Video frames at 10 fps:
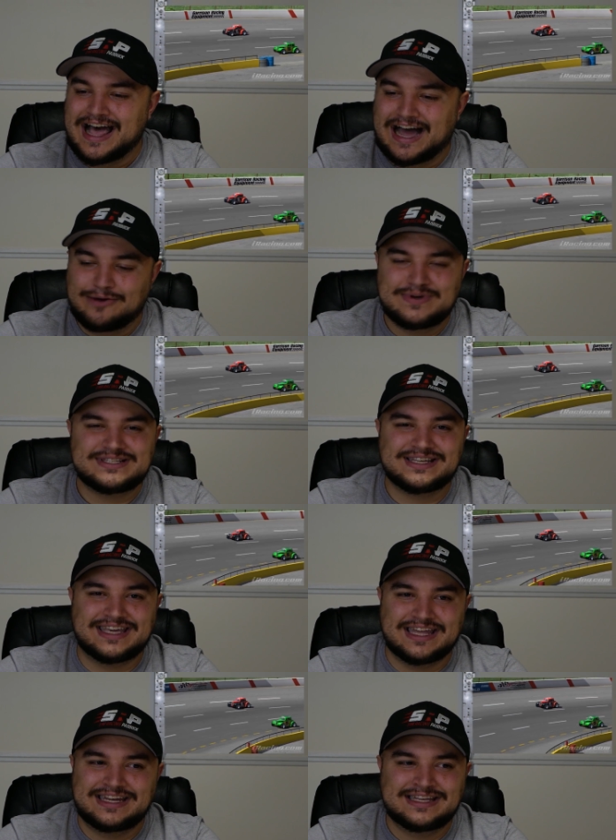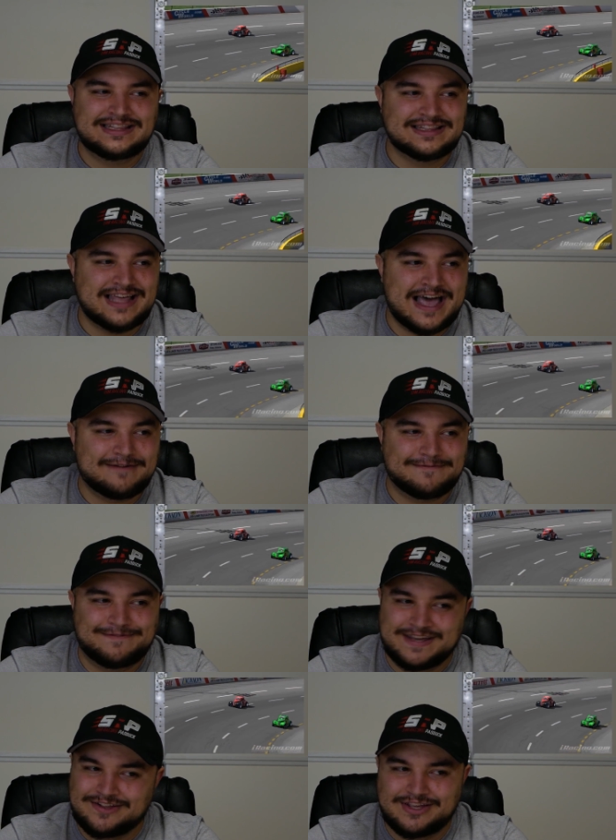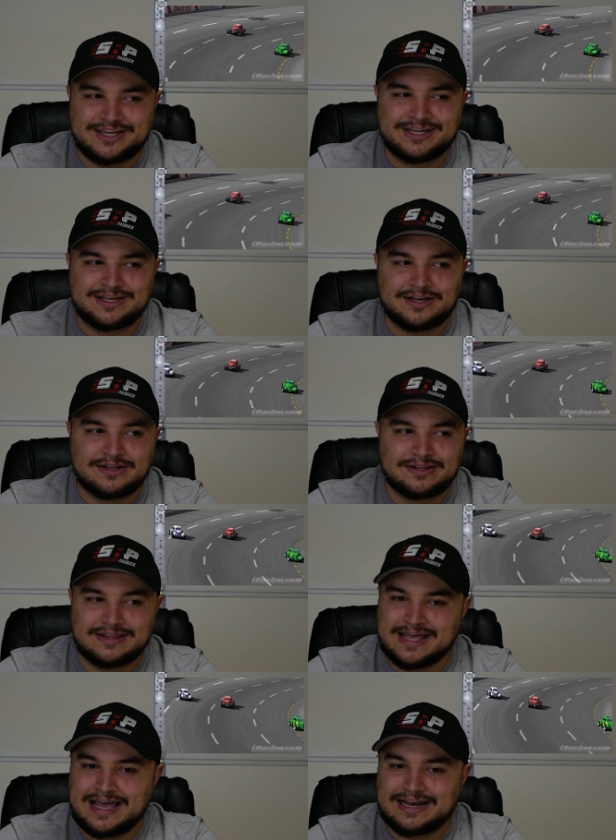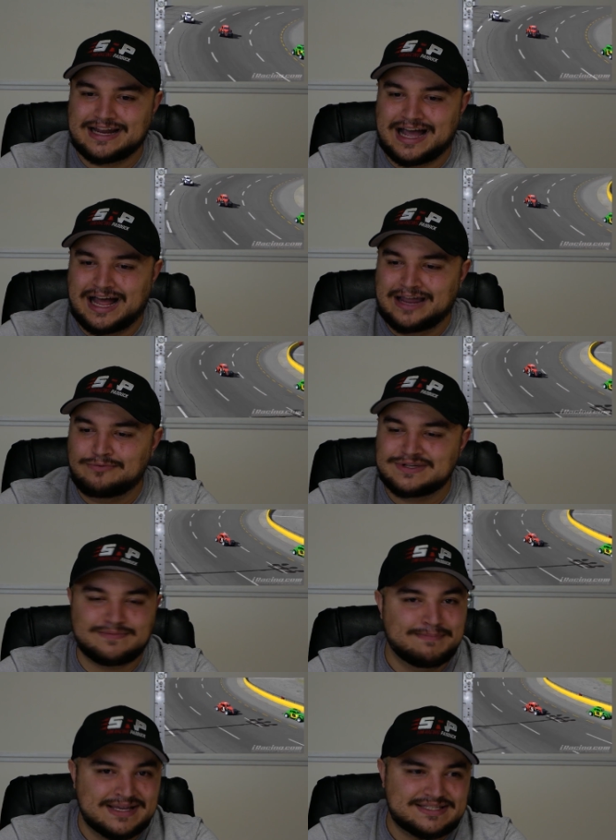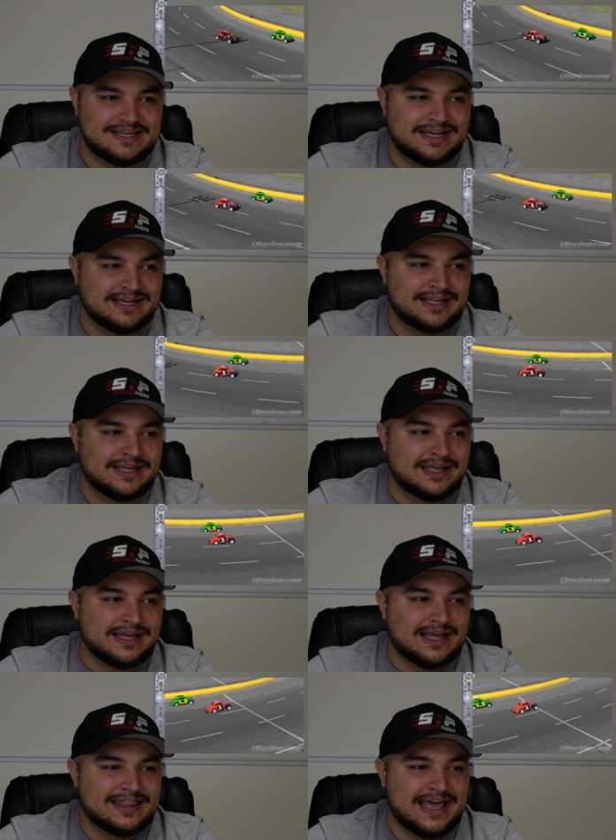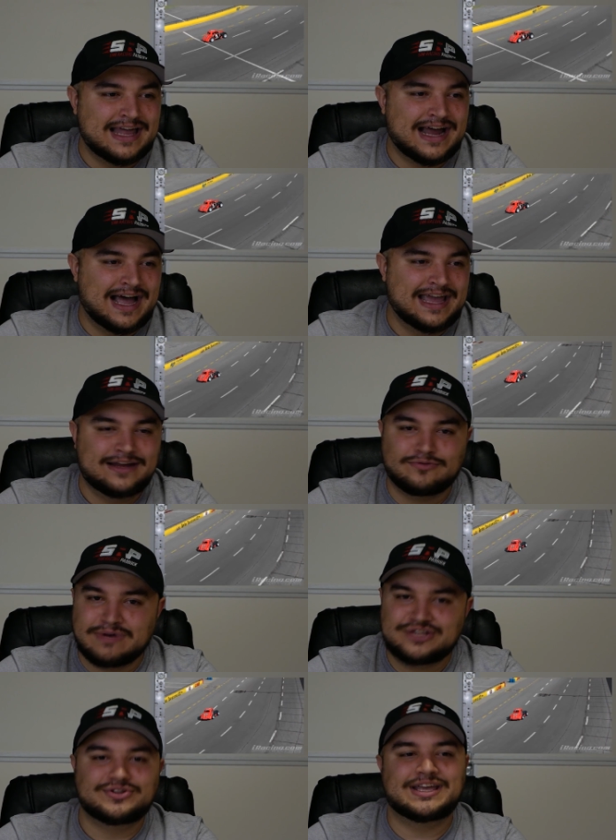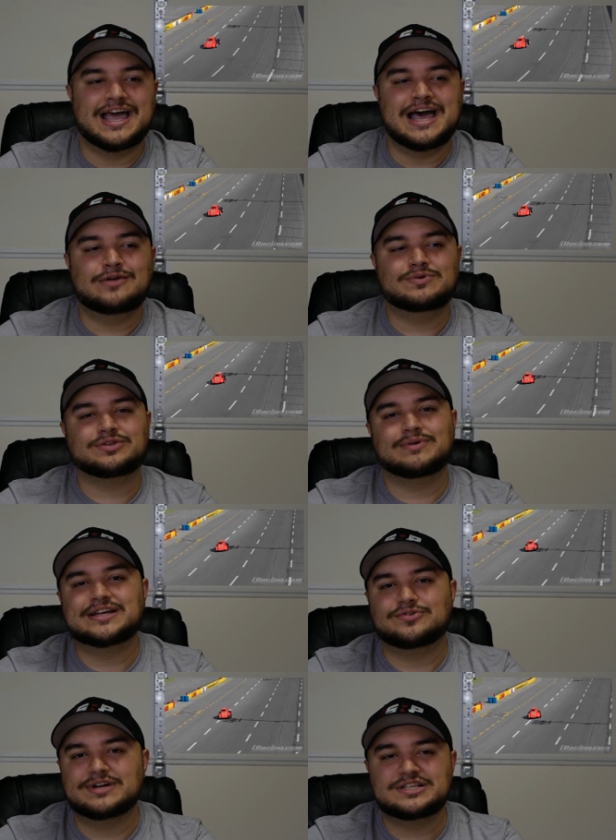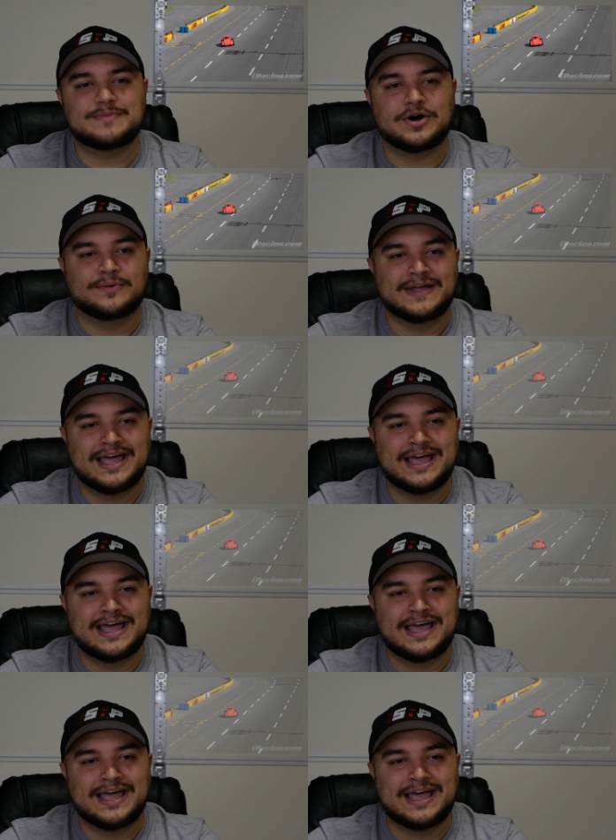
I was getting that feeling that I was missing that I had originally had with Gran Turismo.